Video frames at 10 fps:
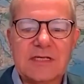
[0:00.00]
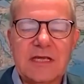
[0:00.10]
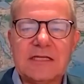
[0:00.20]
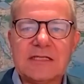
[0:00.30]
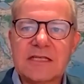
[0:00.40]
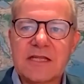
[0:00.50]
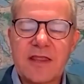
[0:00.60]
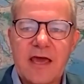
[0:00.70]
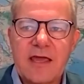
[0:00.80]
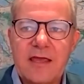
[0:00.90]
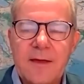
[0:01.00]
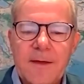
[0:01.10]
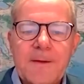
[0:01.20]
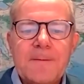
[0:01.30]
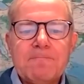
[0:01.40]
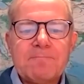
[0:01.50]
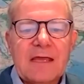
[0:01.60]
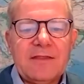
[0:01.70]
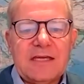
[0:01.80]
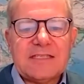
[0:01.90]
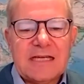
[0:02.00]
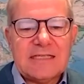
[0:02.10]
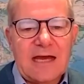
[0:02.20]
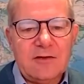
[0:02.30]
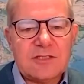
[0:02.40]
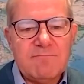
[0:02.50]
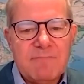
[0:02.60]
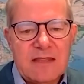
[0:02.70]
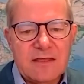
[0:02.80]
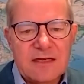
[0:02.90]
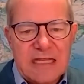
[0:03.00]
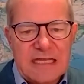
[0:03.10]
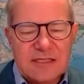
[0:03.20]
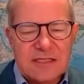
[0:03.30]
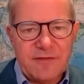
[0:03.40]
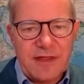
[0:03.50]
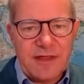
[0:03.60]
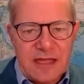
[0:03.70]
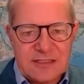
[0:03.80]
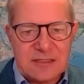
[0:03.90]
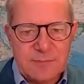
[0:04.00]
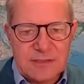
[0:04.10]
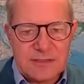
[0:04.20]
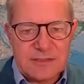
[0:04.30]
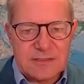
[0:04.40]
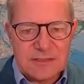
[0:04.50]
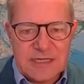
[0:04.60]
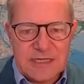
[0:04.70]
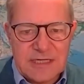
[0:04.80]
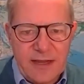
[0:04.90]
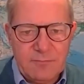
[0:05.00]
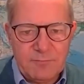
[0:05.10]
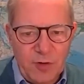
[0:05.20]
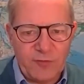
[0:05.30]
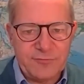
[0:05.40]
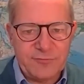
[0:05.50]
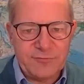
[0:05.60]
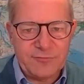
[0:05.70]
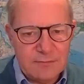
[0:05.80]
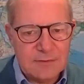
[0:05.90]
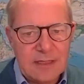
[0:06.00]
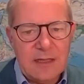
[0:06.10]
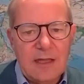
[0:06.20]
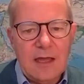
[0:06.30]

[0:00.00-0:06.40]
It's that they set out to meet the needs of their customers today profitably,